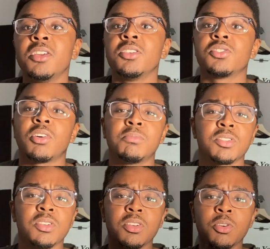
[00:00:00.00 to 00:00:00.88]
So I'm
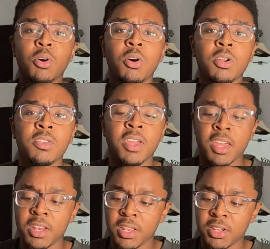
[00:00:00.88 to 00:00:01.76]
just gonna go on
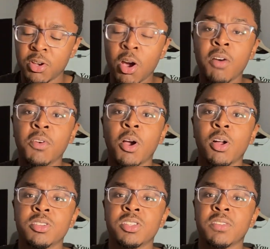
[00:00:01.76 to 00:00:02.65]
ahead and cover
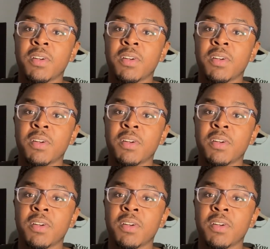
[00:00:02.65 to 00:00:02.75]
all the stuff